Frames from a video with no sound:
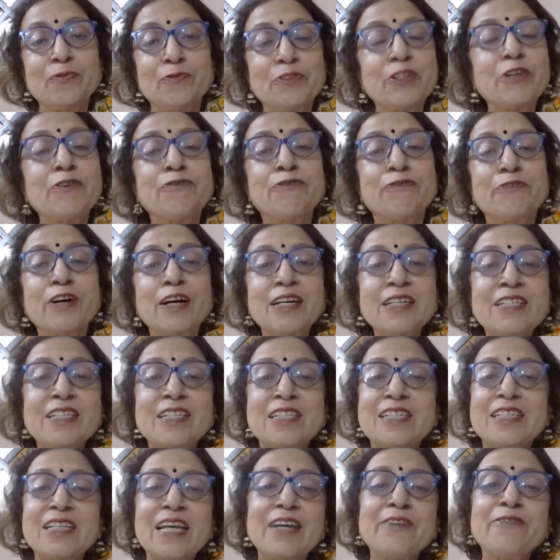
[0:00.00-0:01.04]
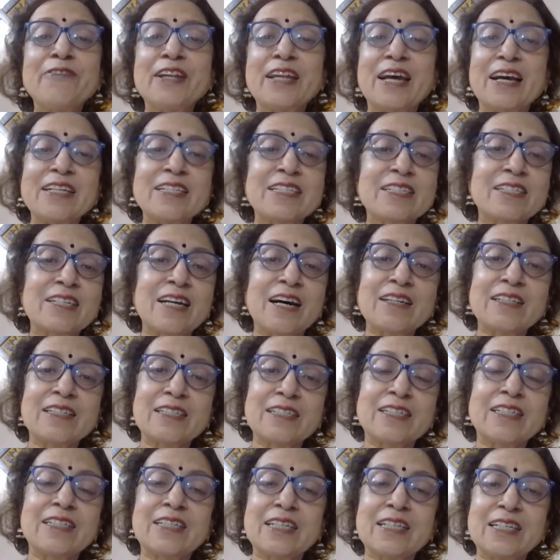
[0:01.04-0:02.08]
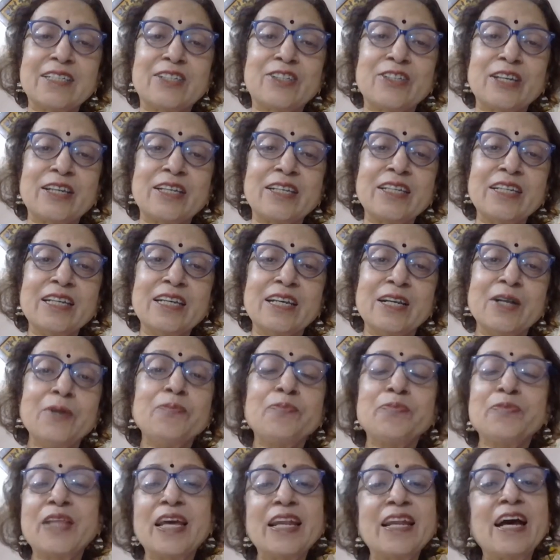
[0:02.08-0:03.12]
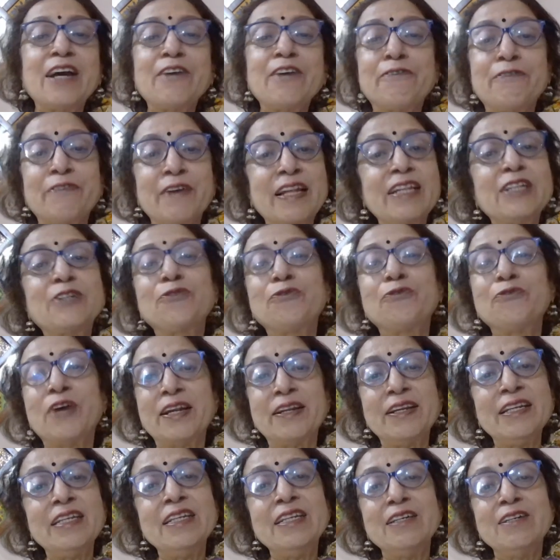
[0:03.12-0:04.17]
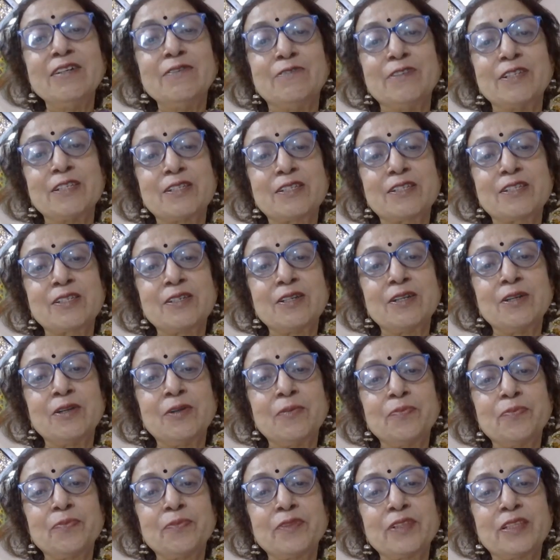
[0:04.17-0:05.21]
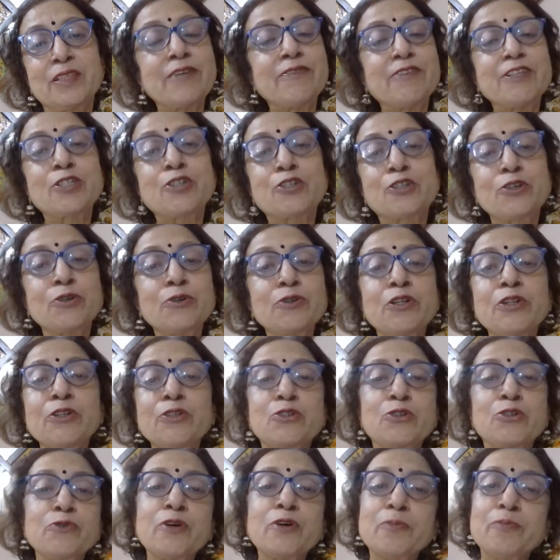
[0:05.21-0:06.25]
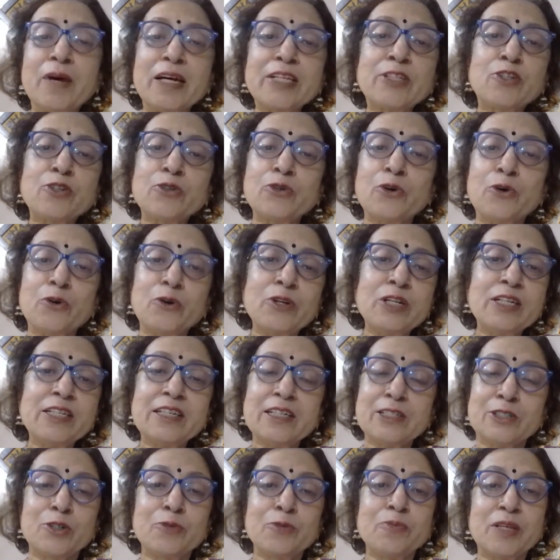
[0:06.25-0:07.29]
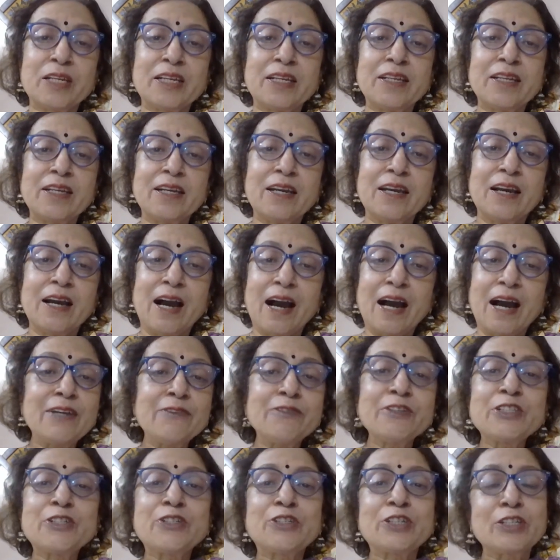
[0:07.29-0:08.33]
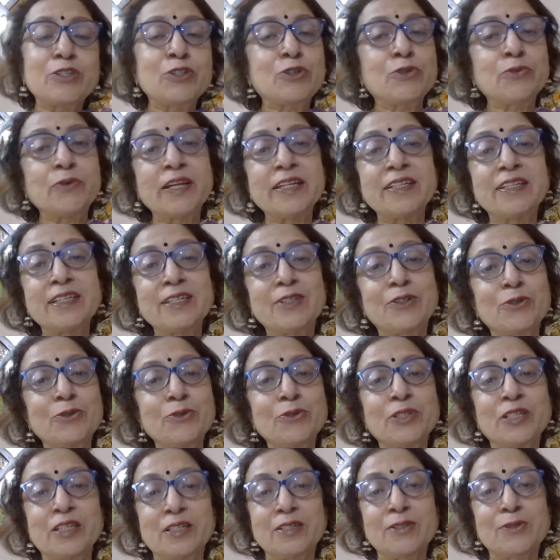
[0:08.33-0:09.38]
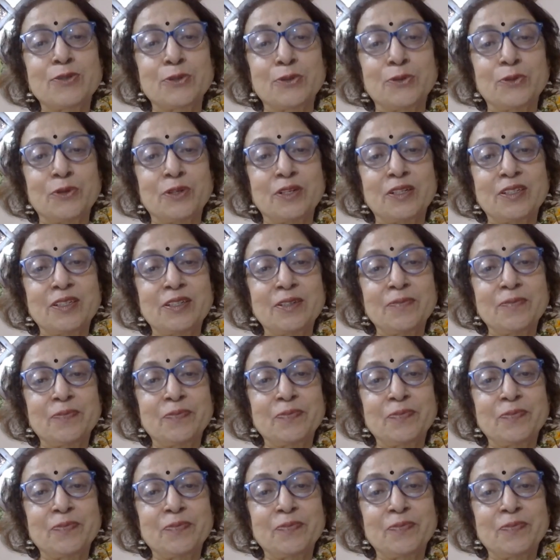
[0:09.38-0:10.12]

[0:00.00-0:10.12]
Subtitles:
The first day when I started teaching, then I felt very nervous. There were students who were much older to me. I was just 22 years old.